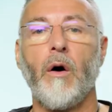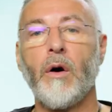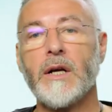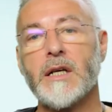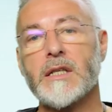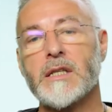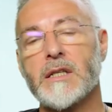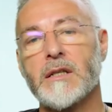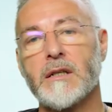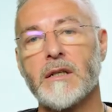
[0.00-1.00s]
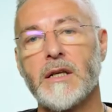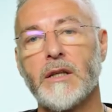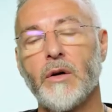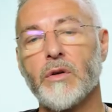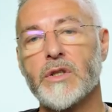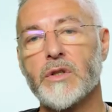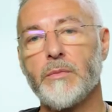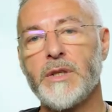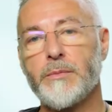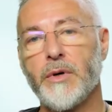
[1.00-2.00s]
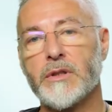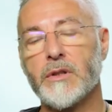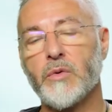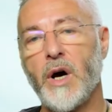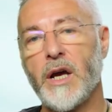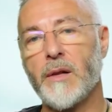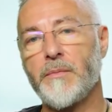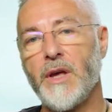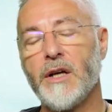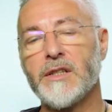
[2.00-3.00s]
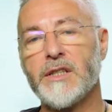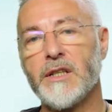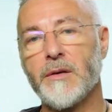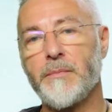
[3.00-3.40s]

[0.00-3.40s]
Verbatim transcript: Orcas can also be spotted while hunting